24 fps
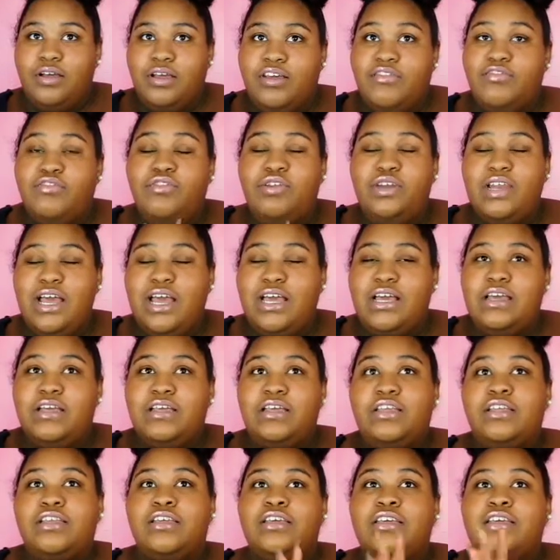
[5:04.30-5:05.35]
if you're not
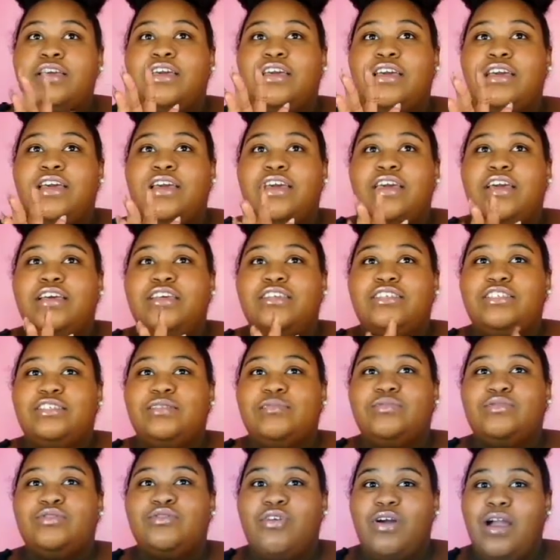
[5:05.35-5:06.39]

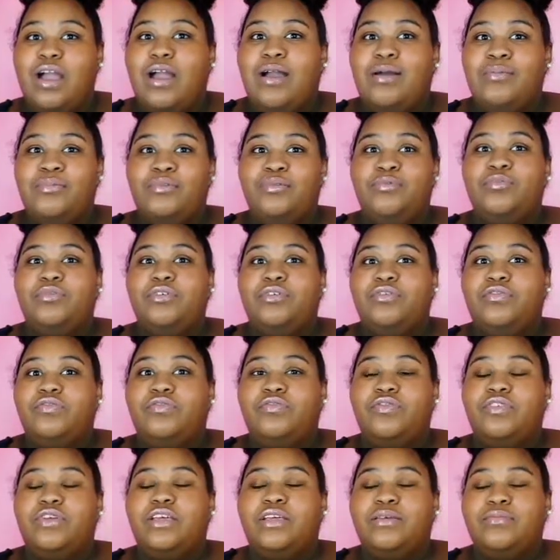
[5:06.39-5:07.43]
subscribed with
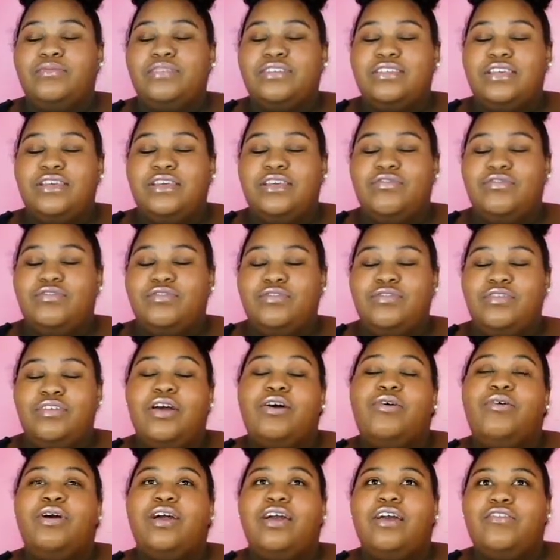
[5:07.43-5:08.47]
Ipsy, if you
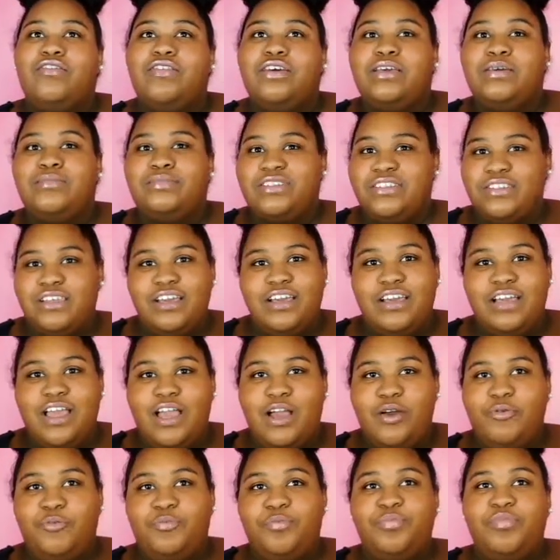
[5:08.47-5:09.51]
don't have an Ipsy
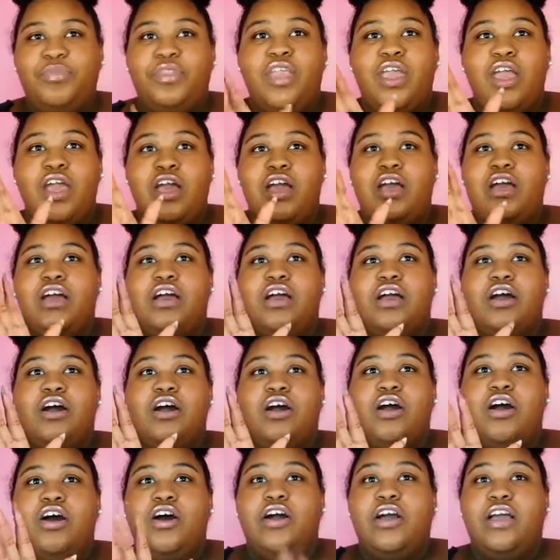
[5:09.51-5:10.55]
account,
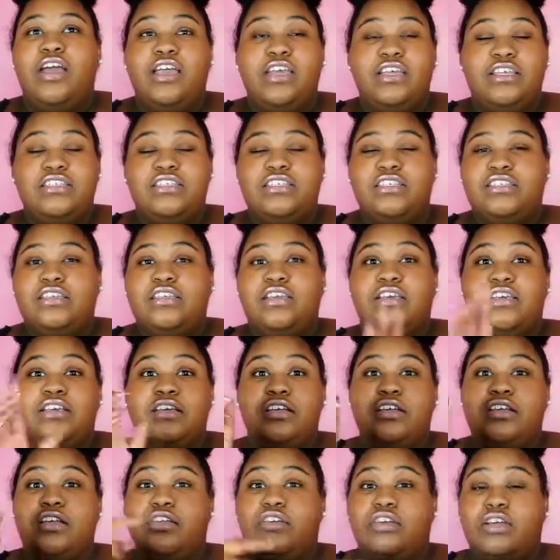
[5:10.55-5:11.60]
it's
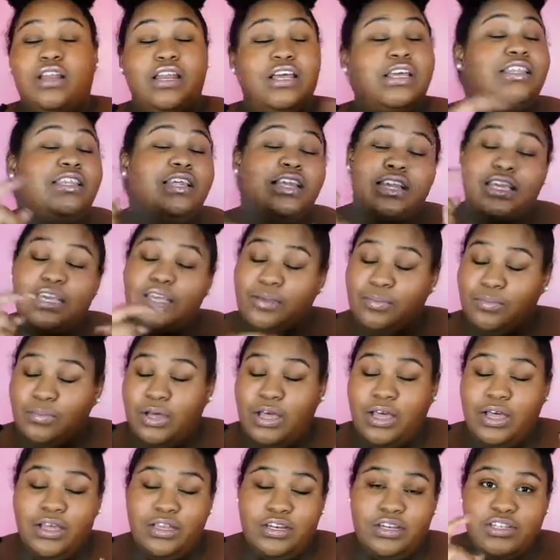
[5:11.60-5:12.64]
click the link in
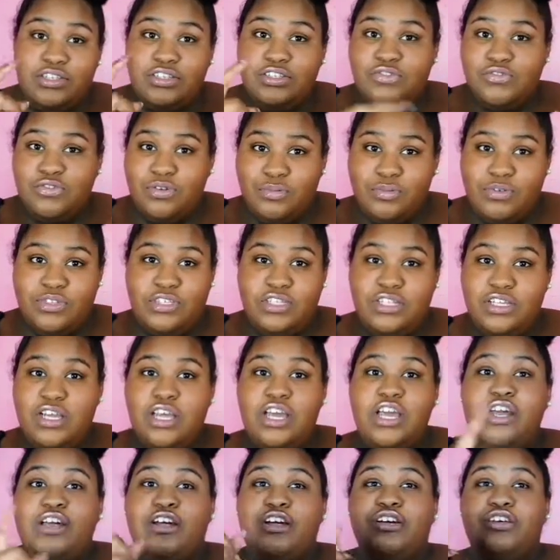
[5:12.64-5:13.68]
my description
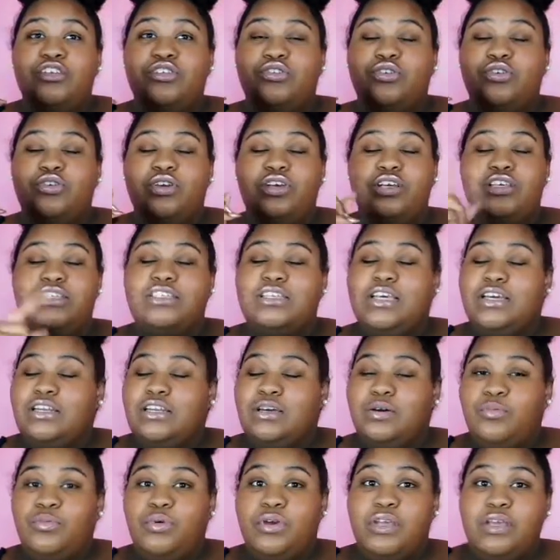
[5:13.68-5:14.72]
so you can sign
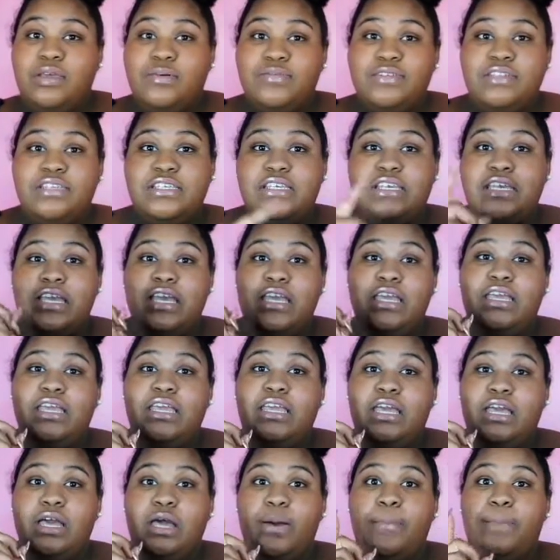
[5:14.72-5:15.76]
up with Ipsy and
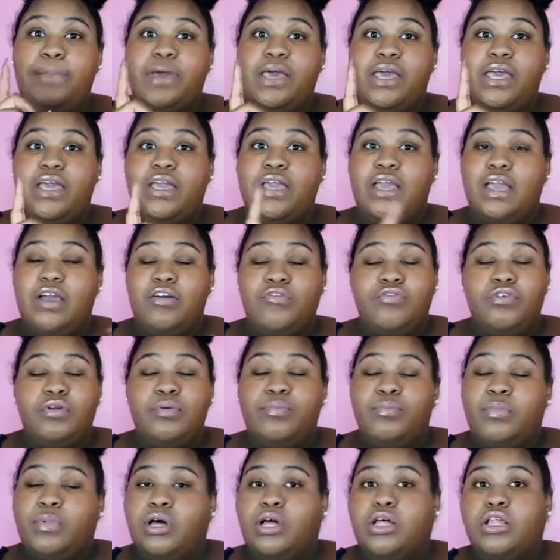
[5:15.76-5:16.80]
get a bag every
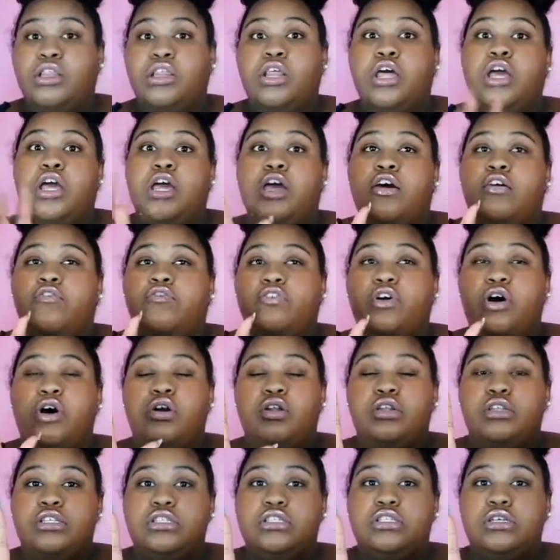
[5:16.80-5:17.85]
month for
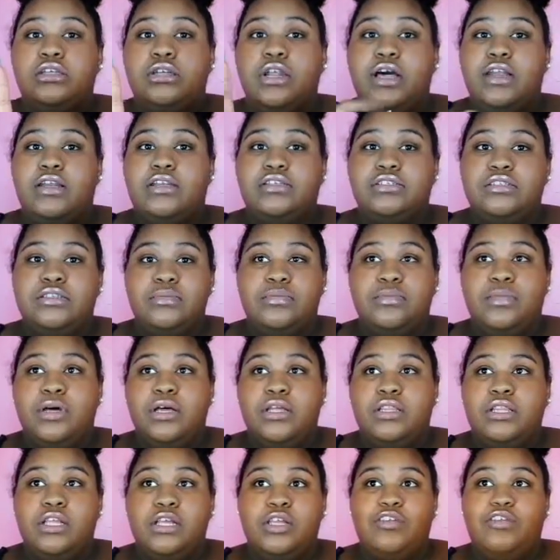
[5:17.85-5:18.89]
only $10 a
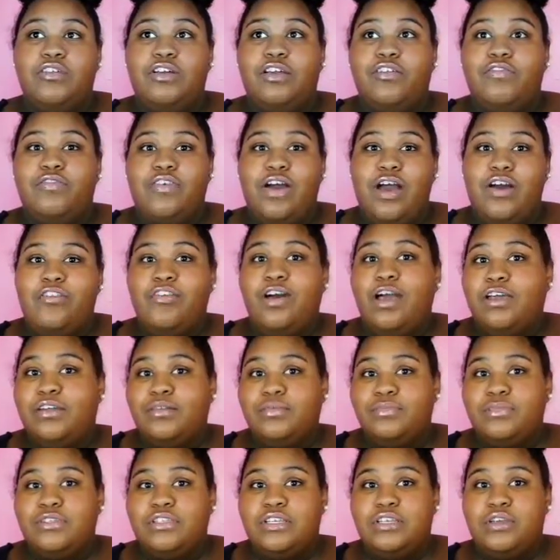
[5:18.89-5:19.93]
month, and you get 5
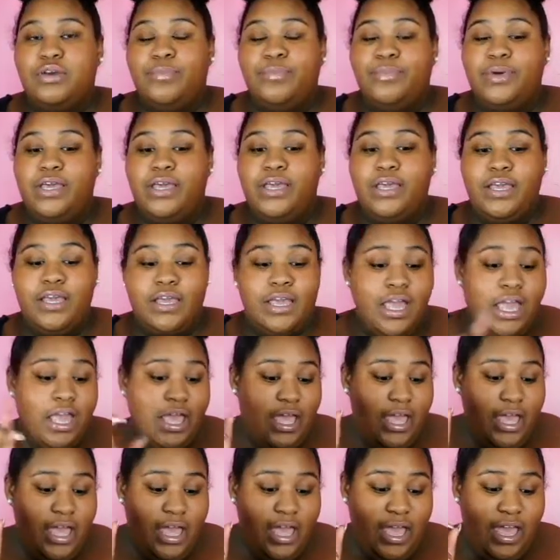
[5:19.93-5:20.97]
items in your bag,
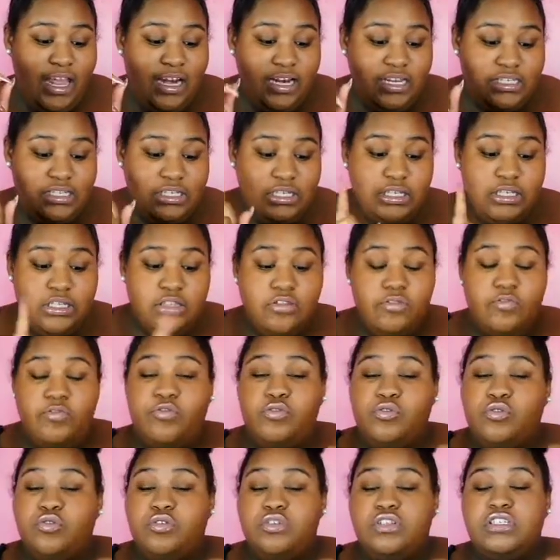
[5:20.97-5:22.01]
and it's either
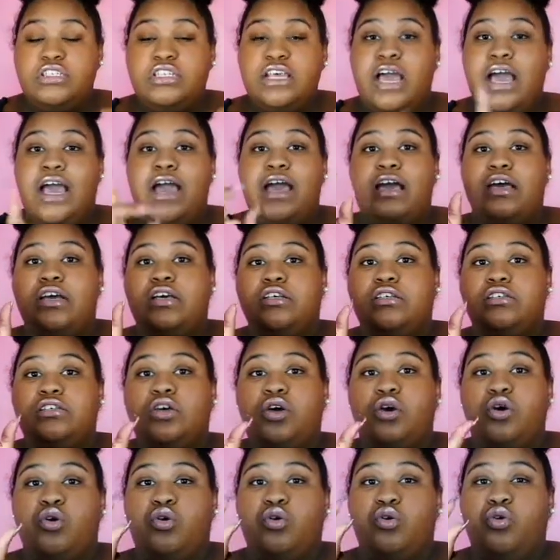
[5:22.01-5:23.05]
full size
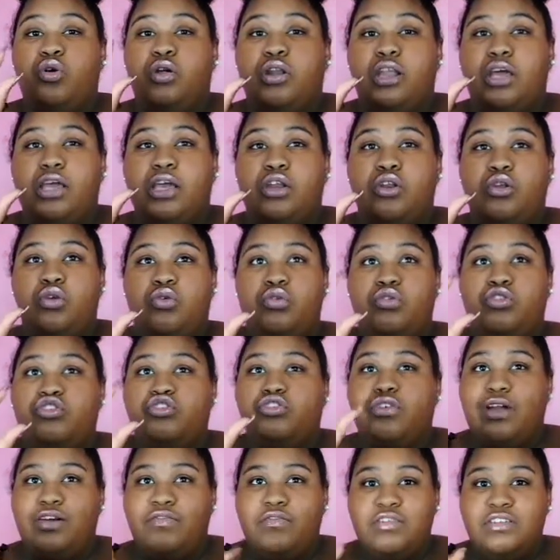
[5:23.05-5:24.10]
or like little
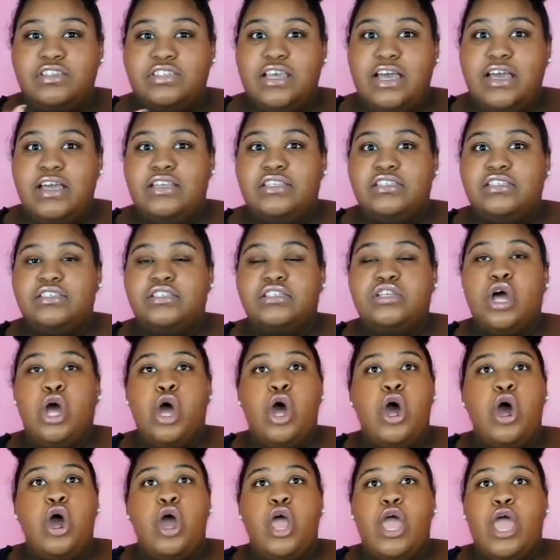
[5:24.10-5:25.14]
travel sizes,
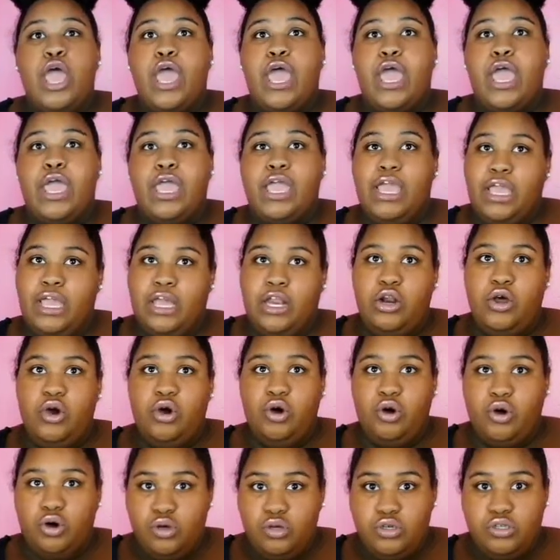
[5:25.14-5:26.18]
and
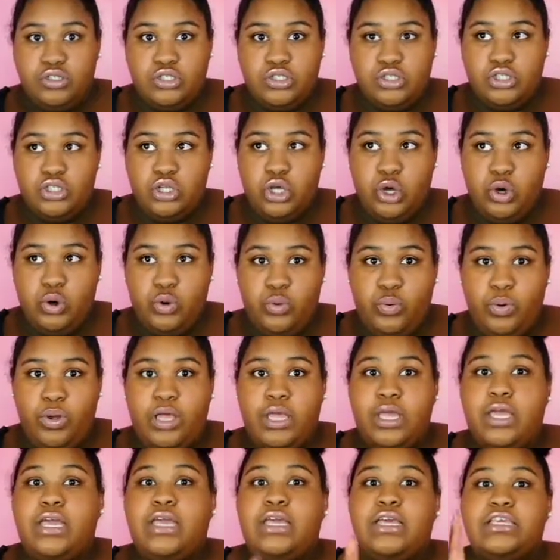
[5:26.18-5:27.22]
also
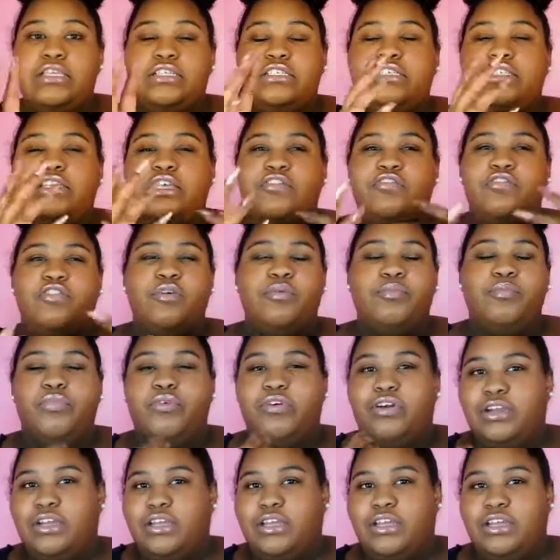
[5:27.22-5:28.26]
it's different
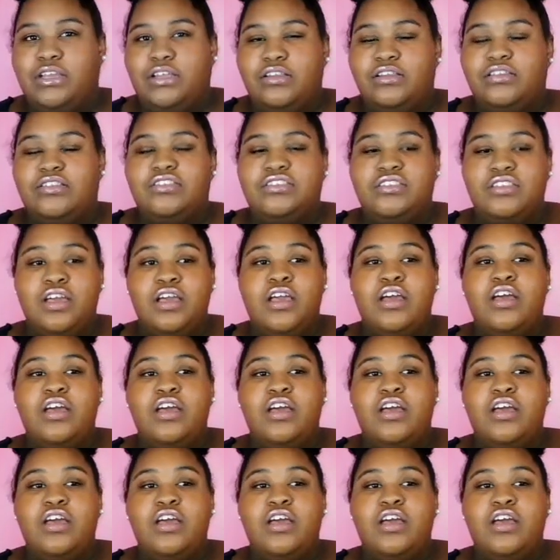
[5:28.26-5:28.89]
brands.